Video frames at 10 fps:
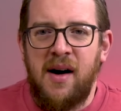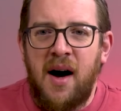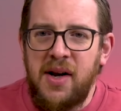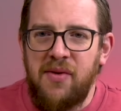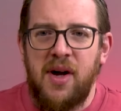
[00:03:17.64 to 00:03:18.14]

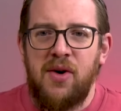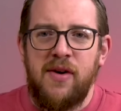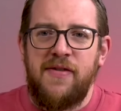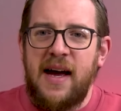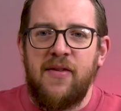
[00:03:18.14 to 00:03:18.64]
I don't know
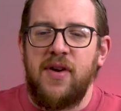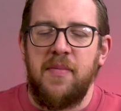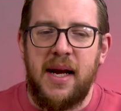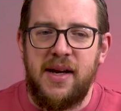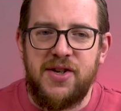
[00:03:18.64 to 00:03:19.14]
if every
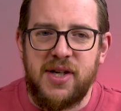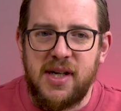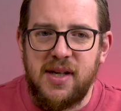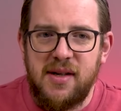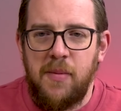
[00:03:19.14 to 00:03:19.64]

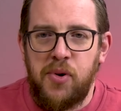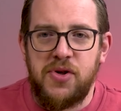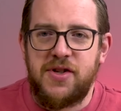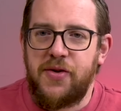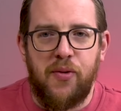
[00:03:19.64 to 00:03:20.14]
manager
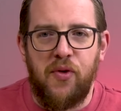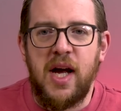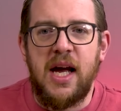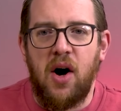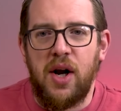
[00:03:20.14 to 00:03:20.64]
puts
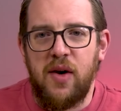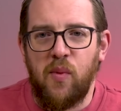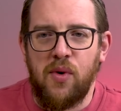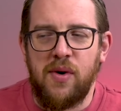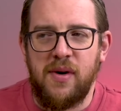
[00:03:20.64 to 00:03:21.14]
three on
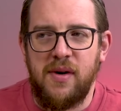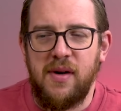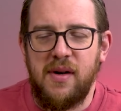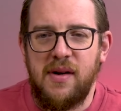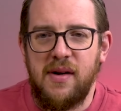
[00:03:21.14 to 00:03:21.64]
in
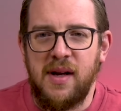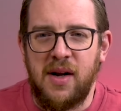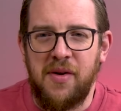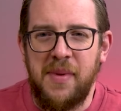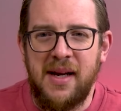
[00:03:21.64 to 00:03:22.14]
one. You know
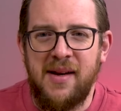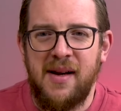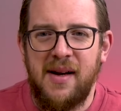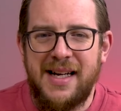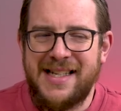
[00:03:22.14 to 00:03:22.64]
what I mean?
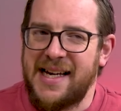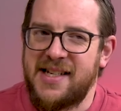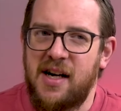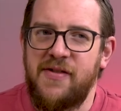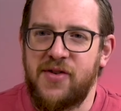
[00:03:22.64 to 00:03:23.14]

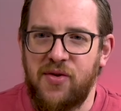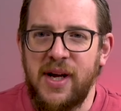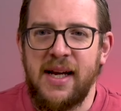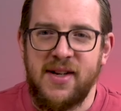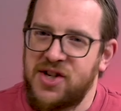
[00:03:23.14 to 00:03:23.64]
Takes off
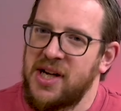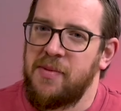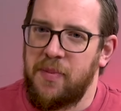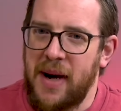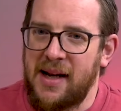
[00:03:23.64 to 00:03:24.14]
three
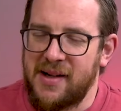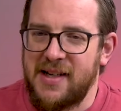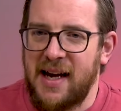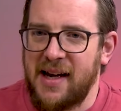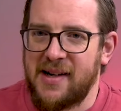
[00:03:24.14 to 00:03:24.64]
legitimate penalty
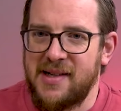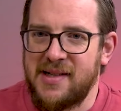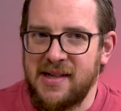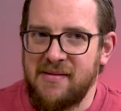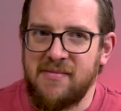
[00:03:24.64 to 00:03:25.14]
takers
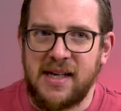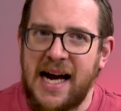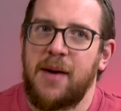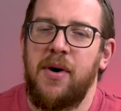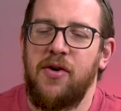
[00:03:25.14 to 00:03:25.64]
in
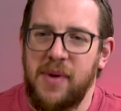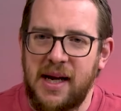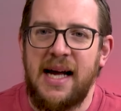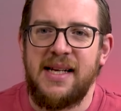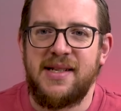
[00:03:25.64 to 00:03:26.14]
Gakpo,
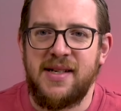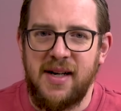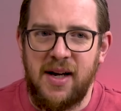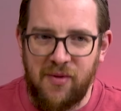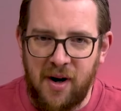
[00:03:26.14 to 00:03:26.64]

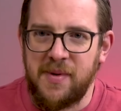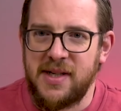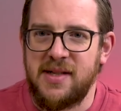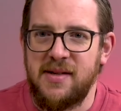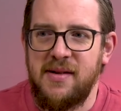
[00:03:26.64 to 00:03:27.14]
McAllister and
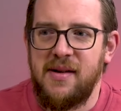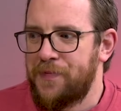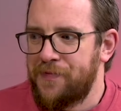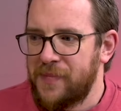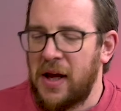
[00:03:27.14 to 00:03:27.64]
Robertson.
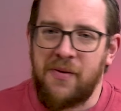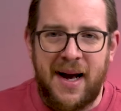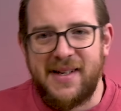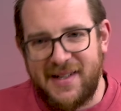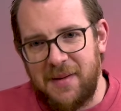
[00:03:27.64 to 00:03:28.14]
Now,
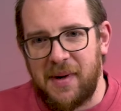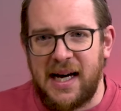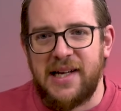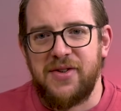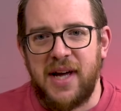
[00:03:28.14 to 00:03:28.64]
granted,
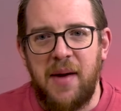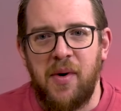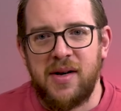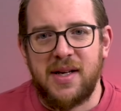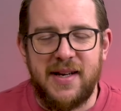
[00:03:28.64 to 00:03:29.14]
Tsimikas, who came
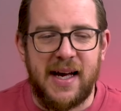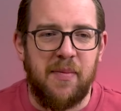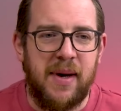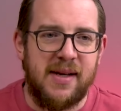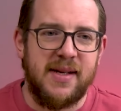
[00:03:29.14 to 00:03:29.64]
on, can take a
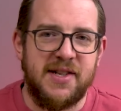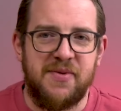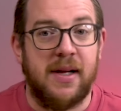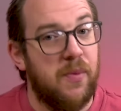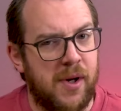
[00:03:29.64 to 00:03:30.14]
penalty as
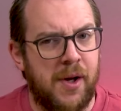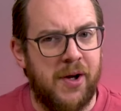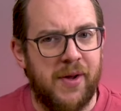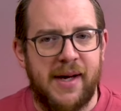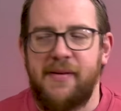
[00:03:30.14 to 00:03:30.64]
well. We all
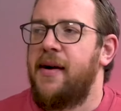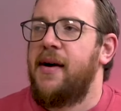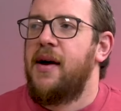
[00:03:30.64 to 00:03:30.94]
know that.